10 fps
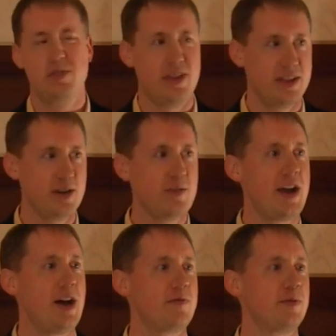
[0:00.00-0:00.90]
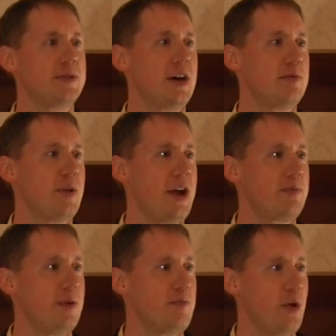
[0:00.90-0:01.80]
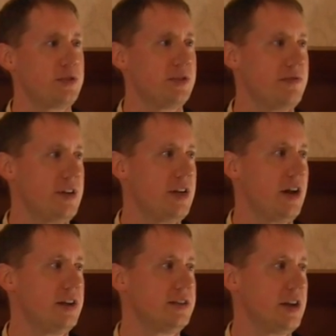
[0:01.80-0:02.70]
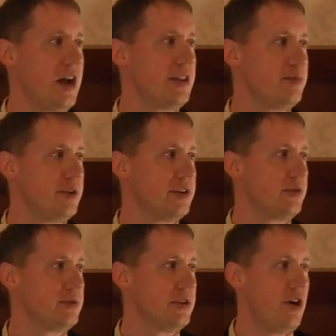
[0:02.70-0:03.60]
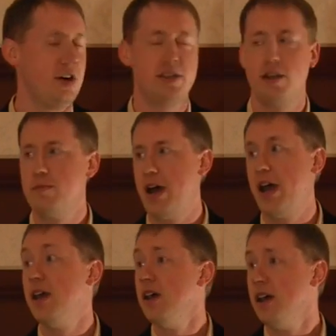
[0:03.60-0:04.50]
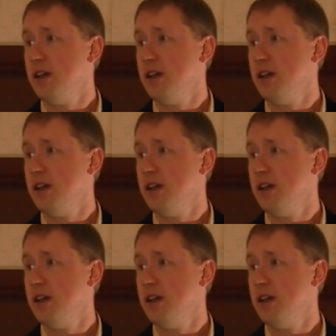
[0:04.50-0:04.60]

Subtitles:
With a little bit of help from Ton & Blank, but most of the design of the building was all done by